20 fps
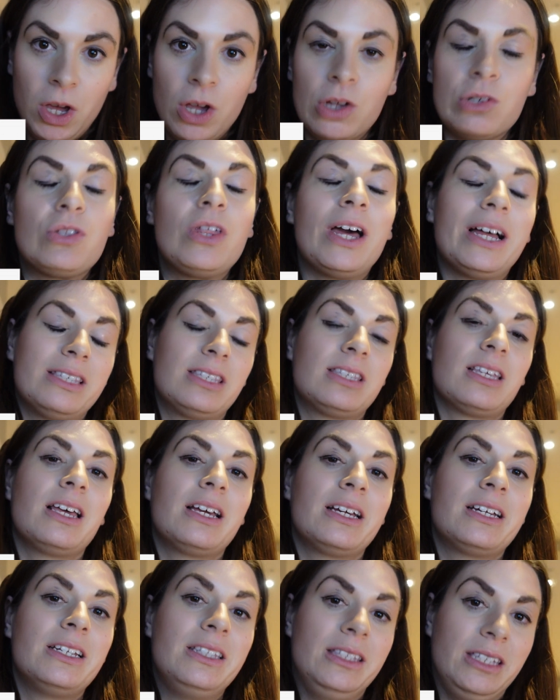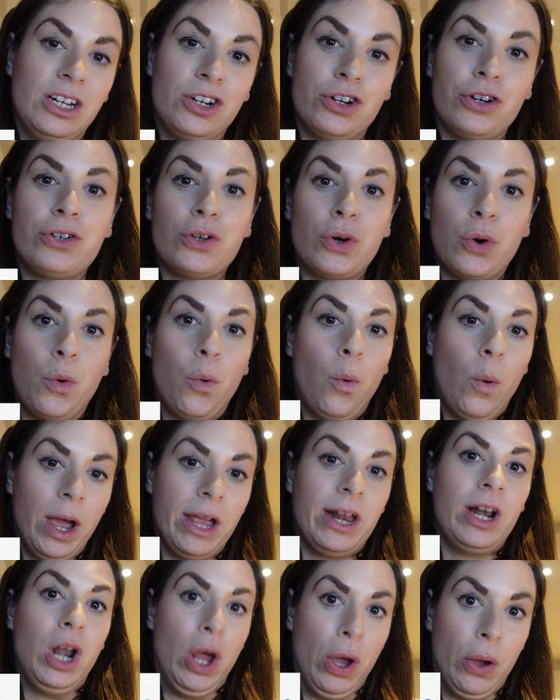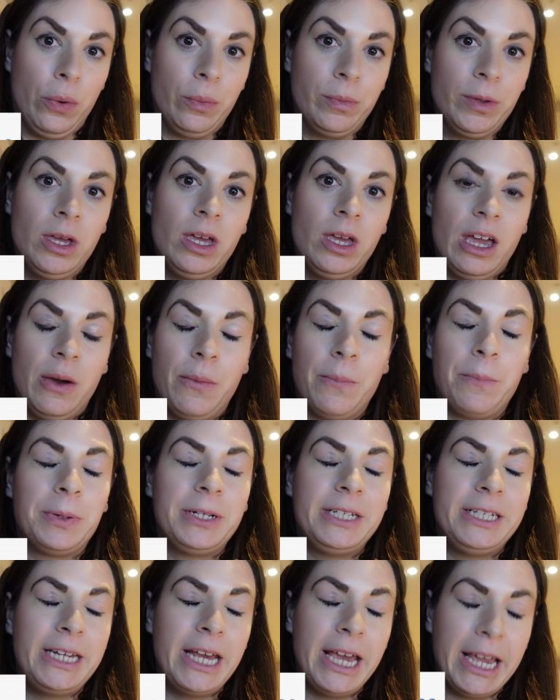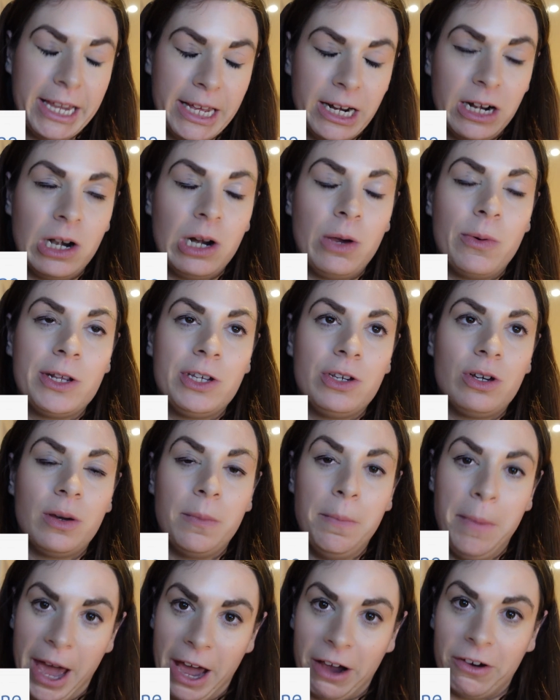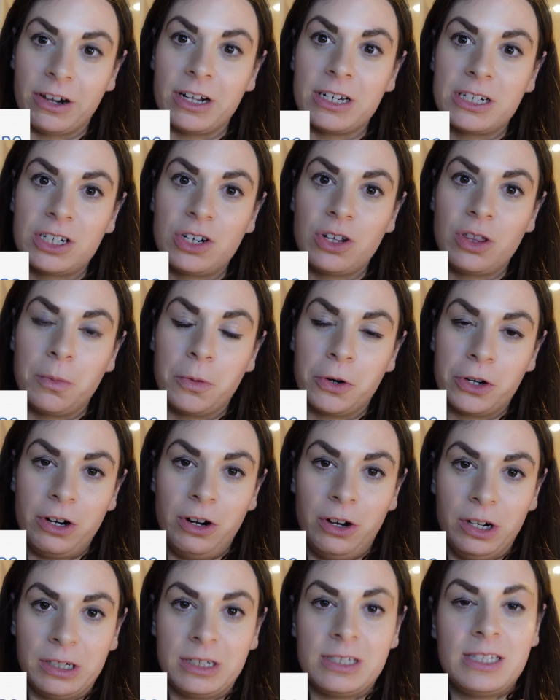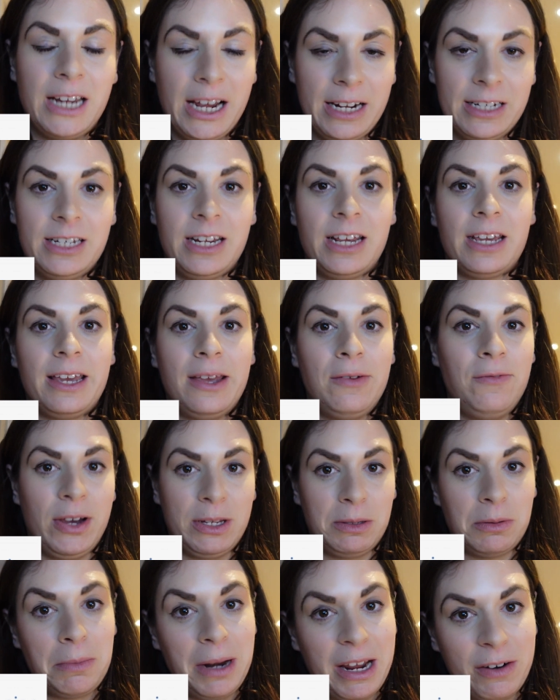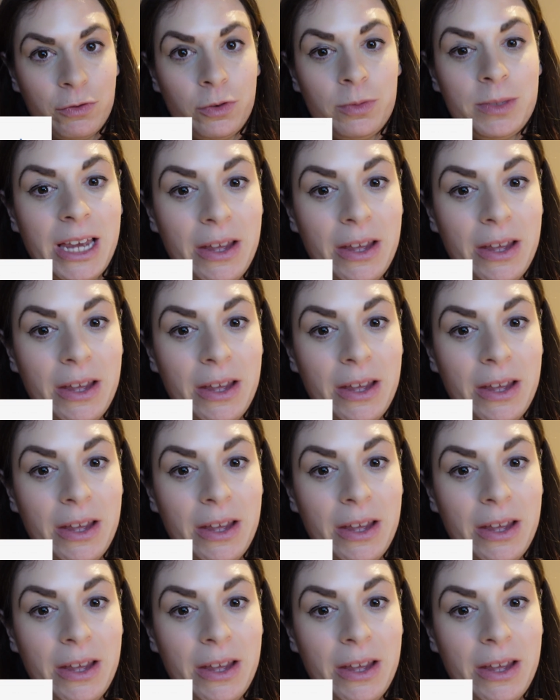So that's considered quite low, particularly when you compare it to the more long-standing investment platforms